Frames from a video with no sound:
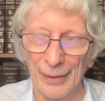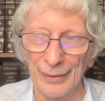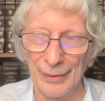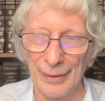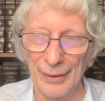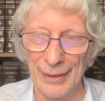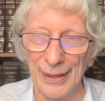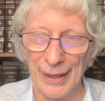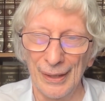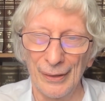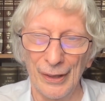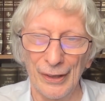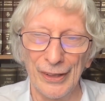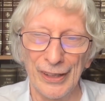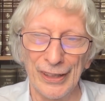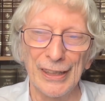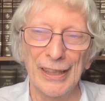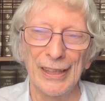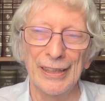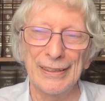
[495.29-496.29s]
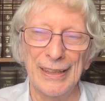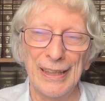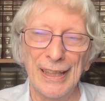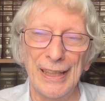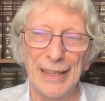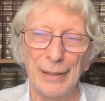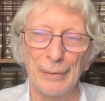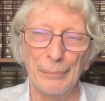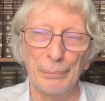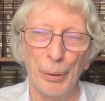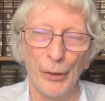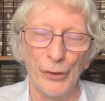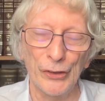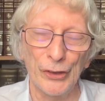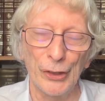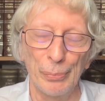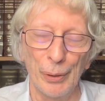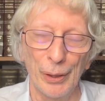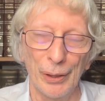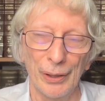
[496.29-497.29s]
that there are thirteen
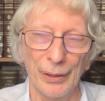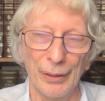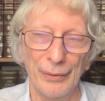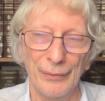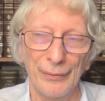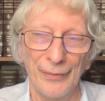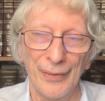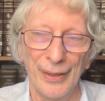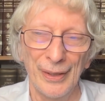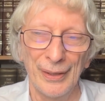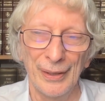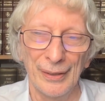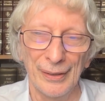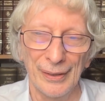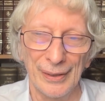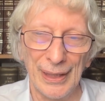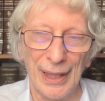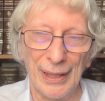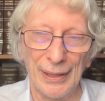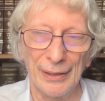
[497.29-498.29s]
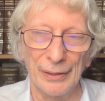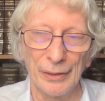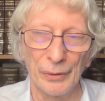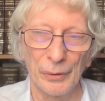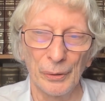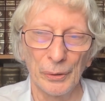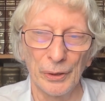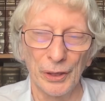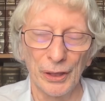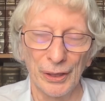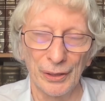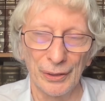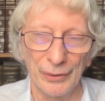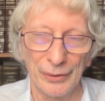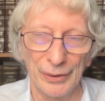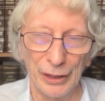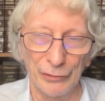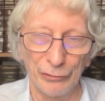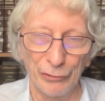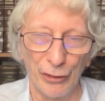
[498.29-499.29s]
possible second-order
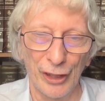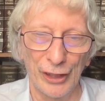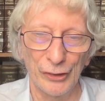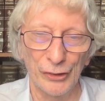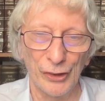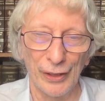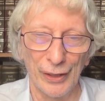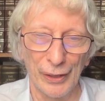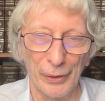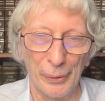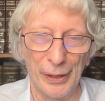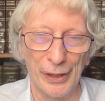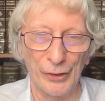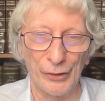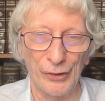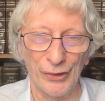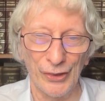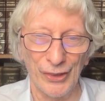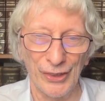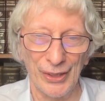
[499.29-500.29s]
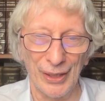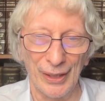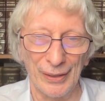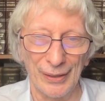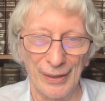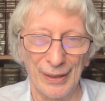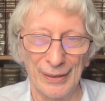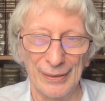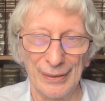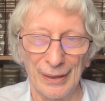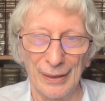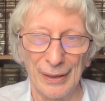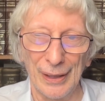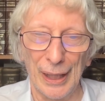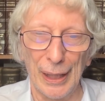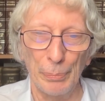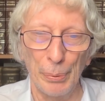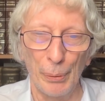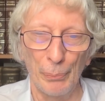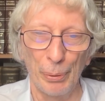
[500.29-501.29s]
differential equations that, that are
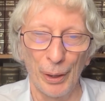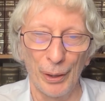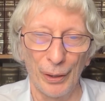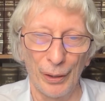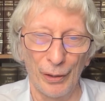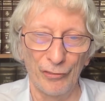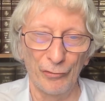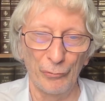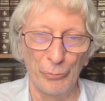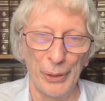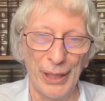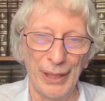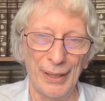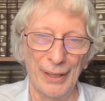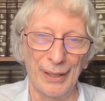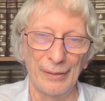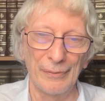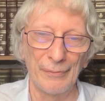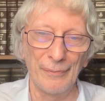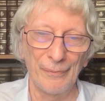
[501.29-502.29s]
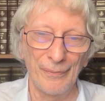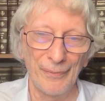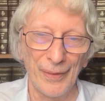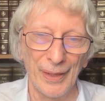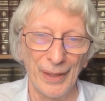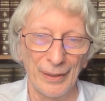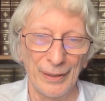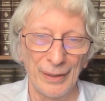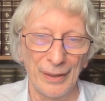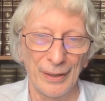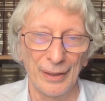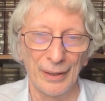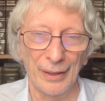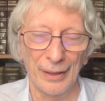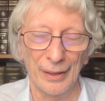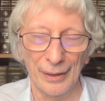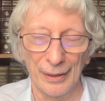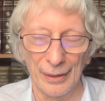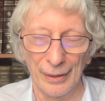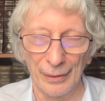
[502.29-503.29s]
capable of being
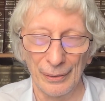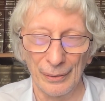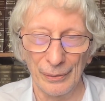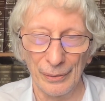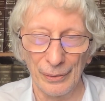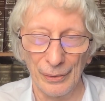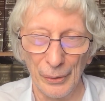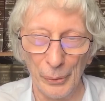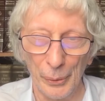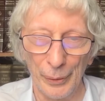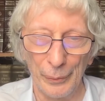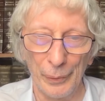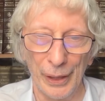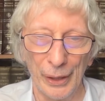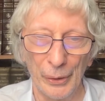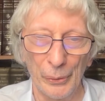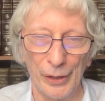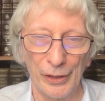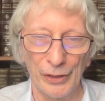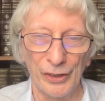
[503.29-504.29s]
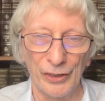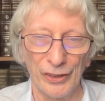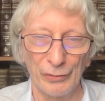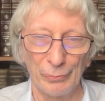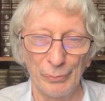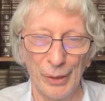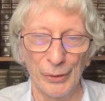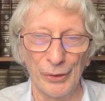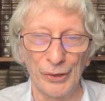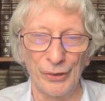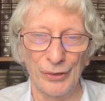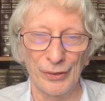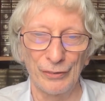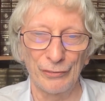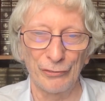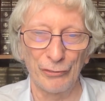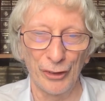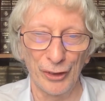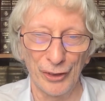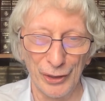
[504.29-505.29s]
uh, equations of motion
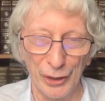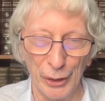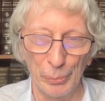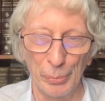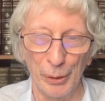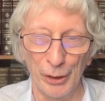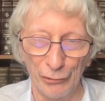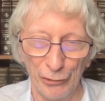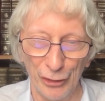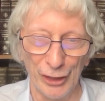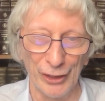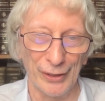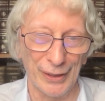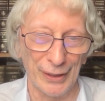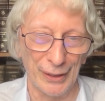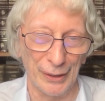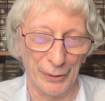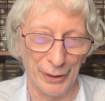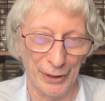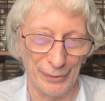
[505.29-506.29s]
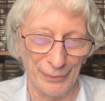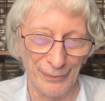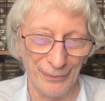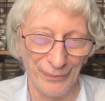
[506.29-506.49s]
for qubit field theory.